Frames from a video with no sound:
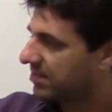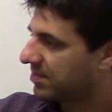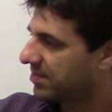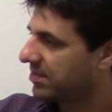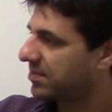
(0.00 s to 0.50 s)

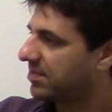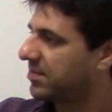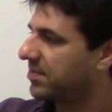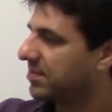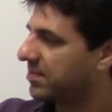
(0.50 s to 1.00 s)

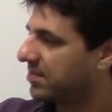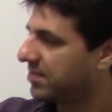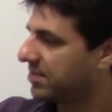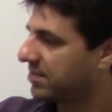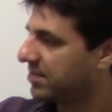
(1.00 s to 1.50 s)

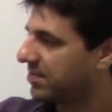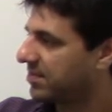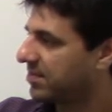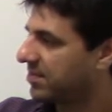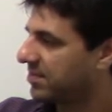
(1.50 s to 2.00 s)

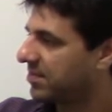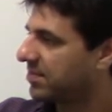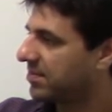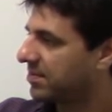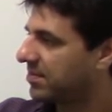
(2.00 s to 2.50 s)

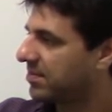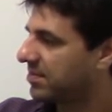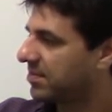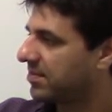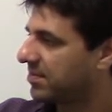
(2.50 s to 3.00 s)

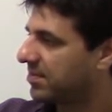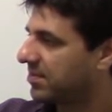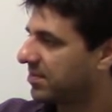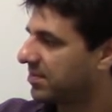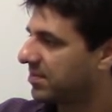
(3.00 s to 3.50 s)

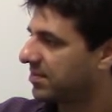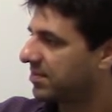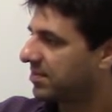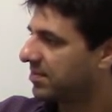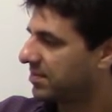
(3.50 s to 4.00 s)

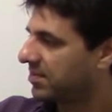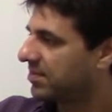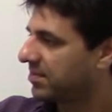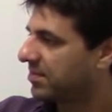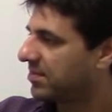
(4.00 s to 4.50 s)

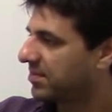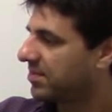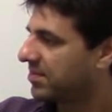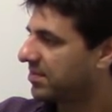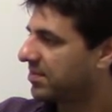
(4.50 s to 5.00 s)

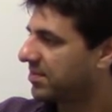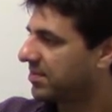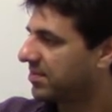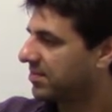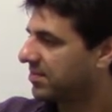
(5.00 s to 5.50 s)

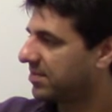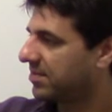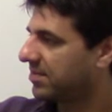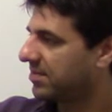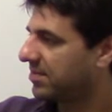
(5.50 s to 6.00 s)

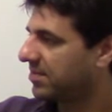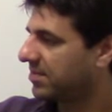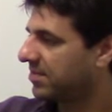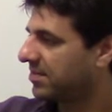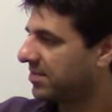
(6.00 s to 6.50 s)

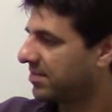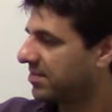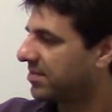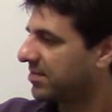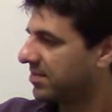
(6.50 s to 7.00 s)

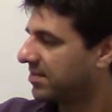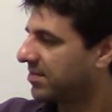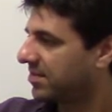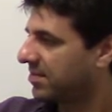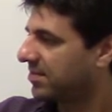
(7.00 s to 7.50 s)

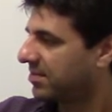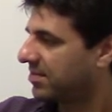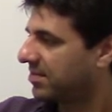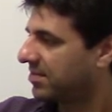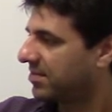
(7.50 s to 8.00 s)
No words are spoken by the person on screen.